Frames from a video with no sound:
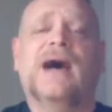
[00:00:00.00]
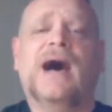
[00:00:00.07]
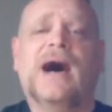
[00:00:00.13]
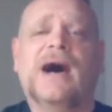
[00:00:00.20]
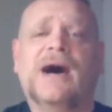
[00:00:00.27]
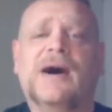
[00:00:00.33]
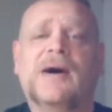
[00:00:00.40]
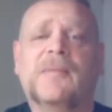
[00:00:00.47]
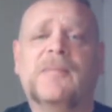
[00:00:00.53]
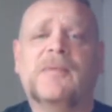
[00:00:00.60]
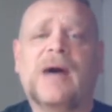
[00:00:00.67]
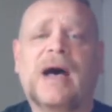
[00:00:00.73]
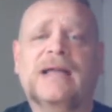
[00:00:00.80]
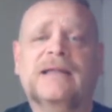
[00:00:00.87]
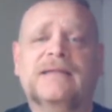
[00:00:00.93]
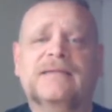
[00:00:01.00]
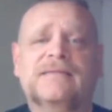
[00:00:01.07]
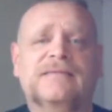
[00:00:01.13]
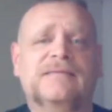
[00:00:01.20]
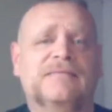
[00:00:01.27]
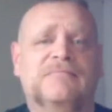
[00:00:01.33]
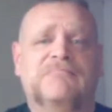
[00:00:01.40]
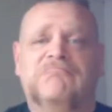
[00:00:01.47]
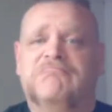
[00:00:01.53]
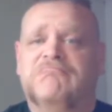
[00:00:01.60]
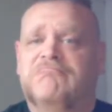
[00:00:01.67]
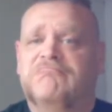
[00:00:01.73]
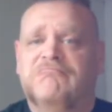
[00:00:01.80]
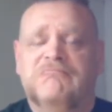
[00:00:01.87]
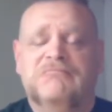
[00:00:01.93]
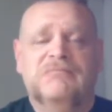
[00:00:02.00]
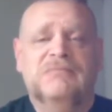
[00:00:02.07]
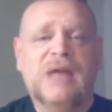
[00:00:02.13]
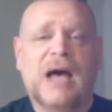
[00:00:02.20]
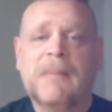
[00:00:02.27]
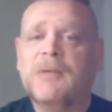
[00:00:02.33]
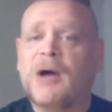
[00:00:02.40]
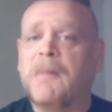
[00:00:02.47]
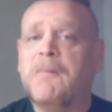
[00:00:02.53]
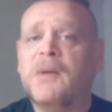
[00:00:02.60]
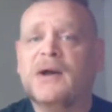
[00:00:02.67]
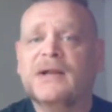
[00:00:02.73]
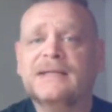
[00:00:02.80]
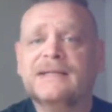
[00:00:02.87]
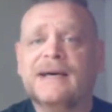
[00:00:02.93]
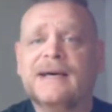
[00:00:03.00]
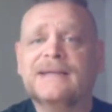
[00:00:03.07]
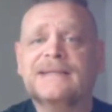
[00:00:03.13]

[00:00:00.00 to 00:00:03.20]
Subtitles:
I I'm not monetized